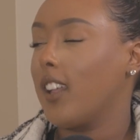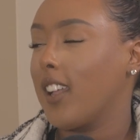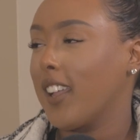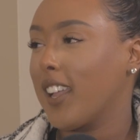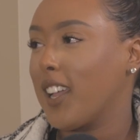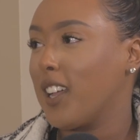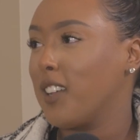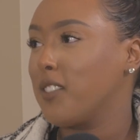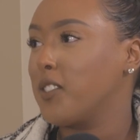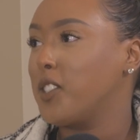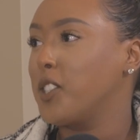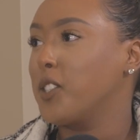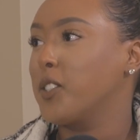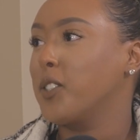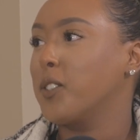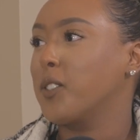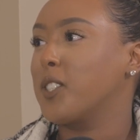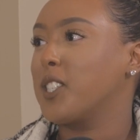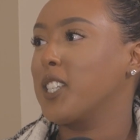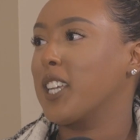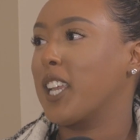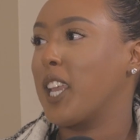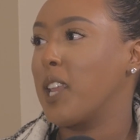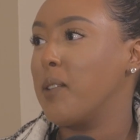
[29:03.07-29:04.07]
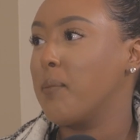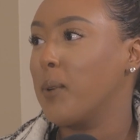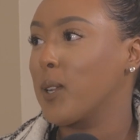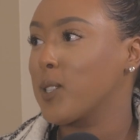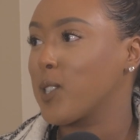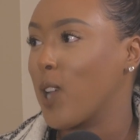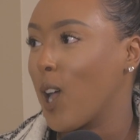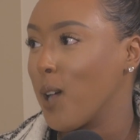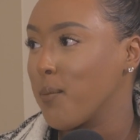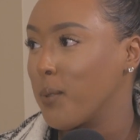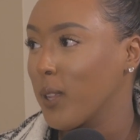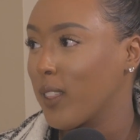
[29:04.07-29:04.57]
I have to keep on
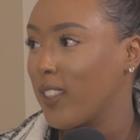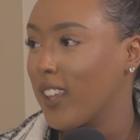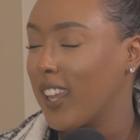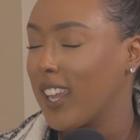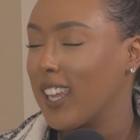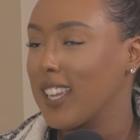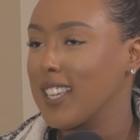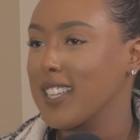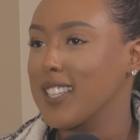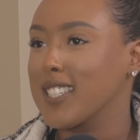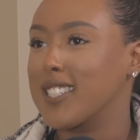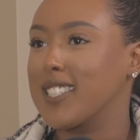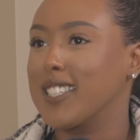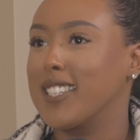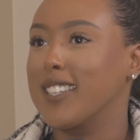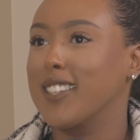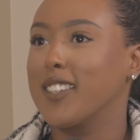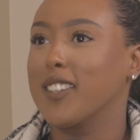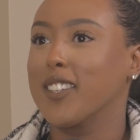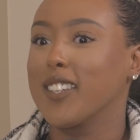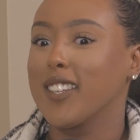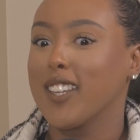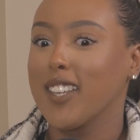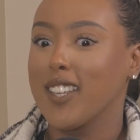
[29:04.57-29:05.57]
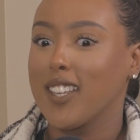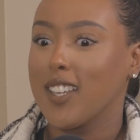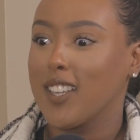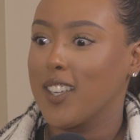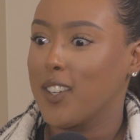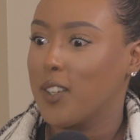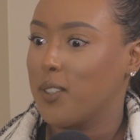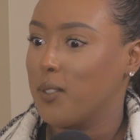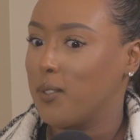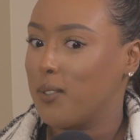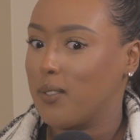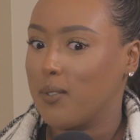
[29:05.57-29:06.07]
top of things and
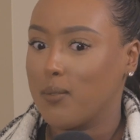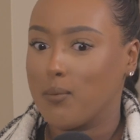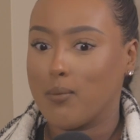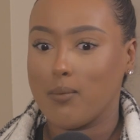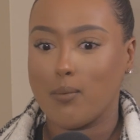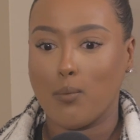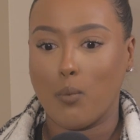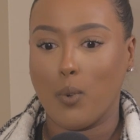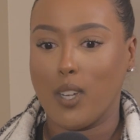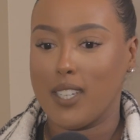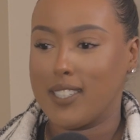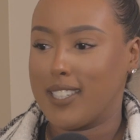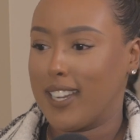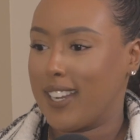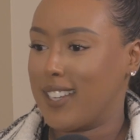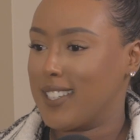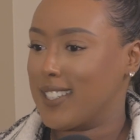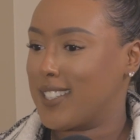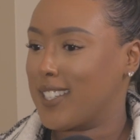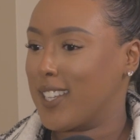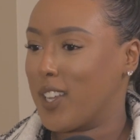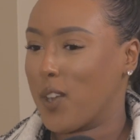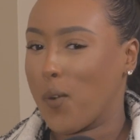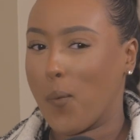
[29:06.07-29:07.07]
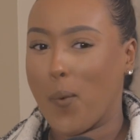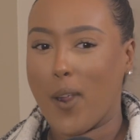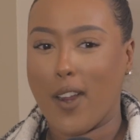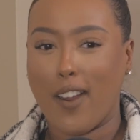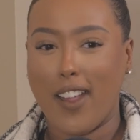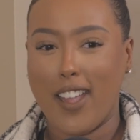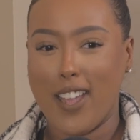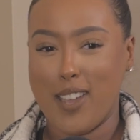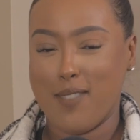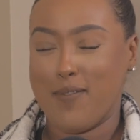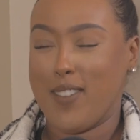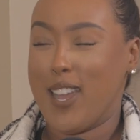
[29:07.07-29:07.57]
what day is it? Where
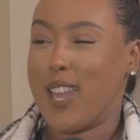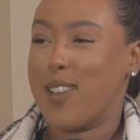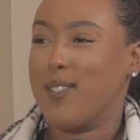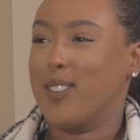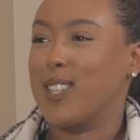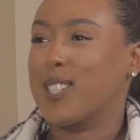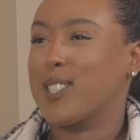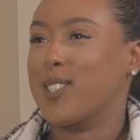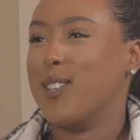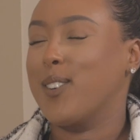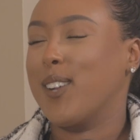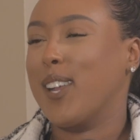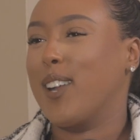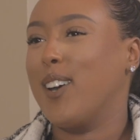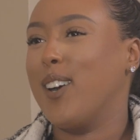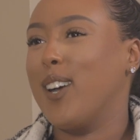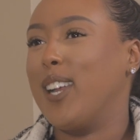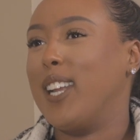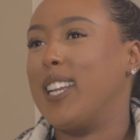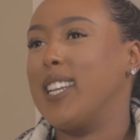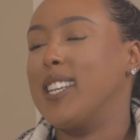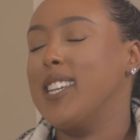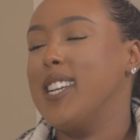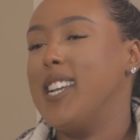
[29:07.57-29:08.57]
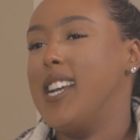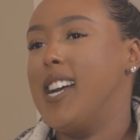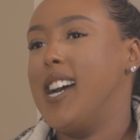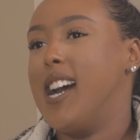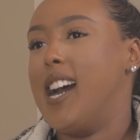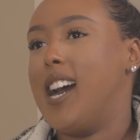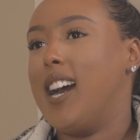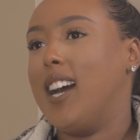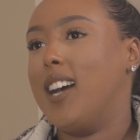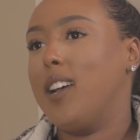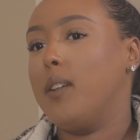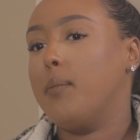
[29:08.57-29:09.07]
am I? What's going on?
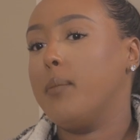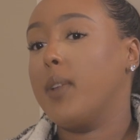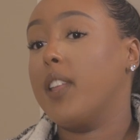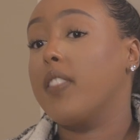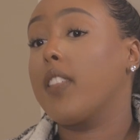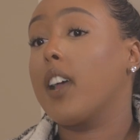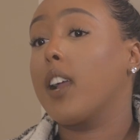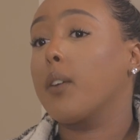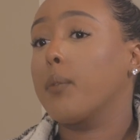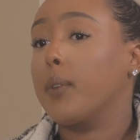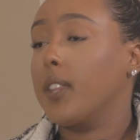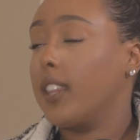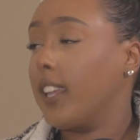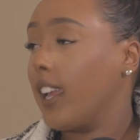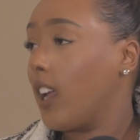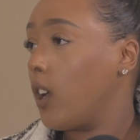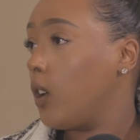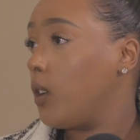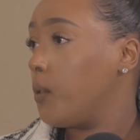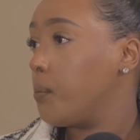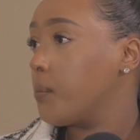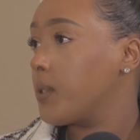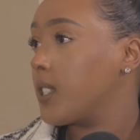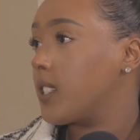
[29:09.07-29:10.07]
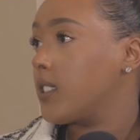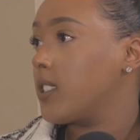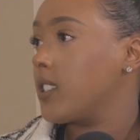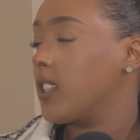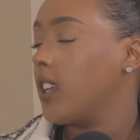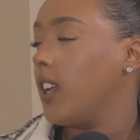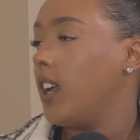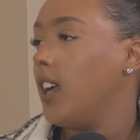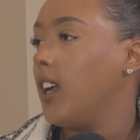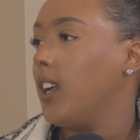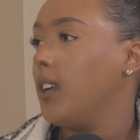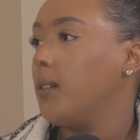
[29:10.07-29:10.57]
And that really helps
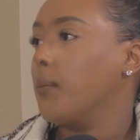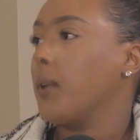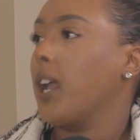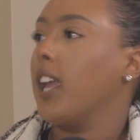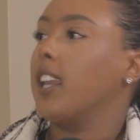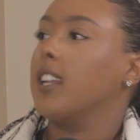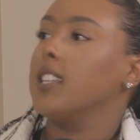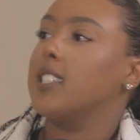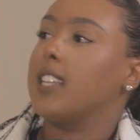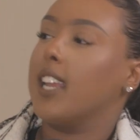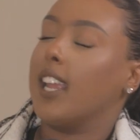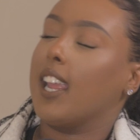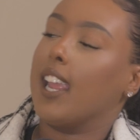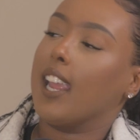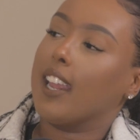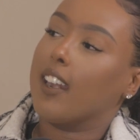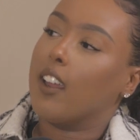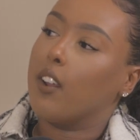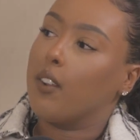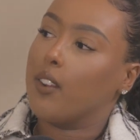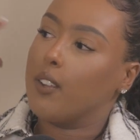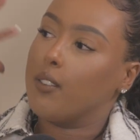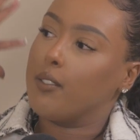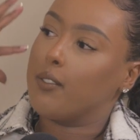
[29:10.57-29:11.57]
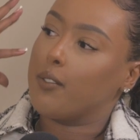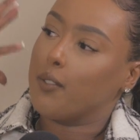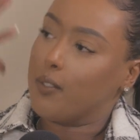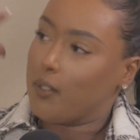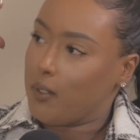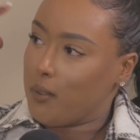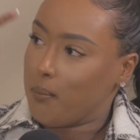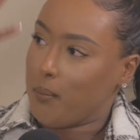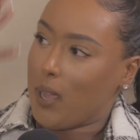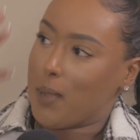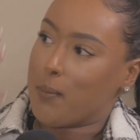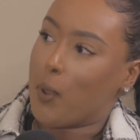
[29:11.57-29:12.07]
kind of taking it out of
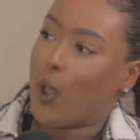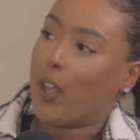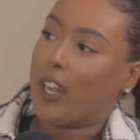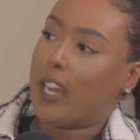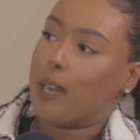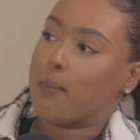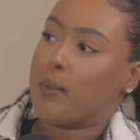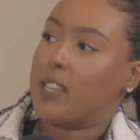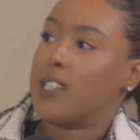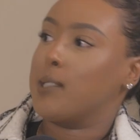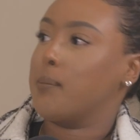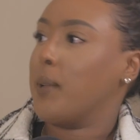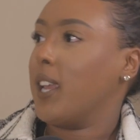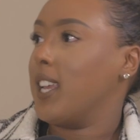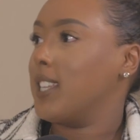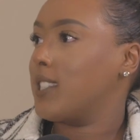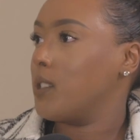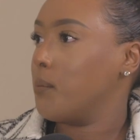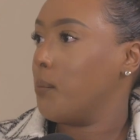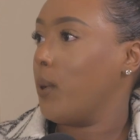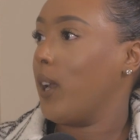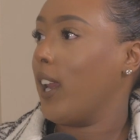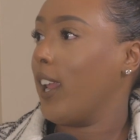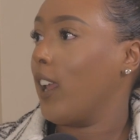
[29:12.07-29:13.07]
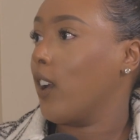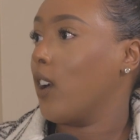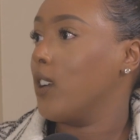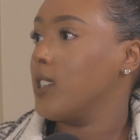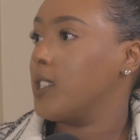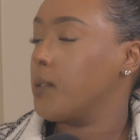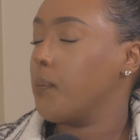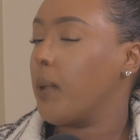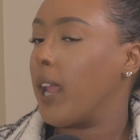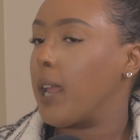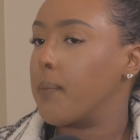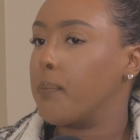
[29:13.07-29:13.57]
my body and my space and putting it
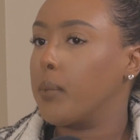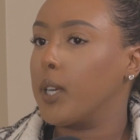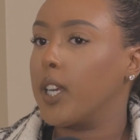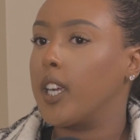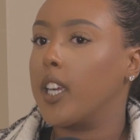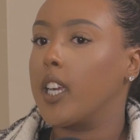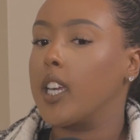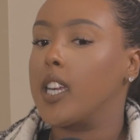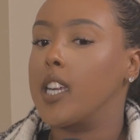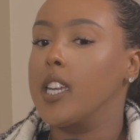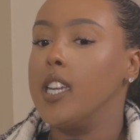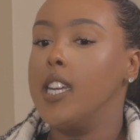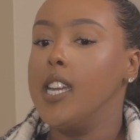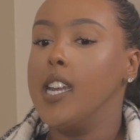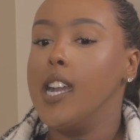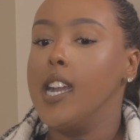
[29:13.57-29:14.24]
onto paper.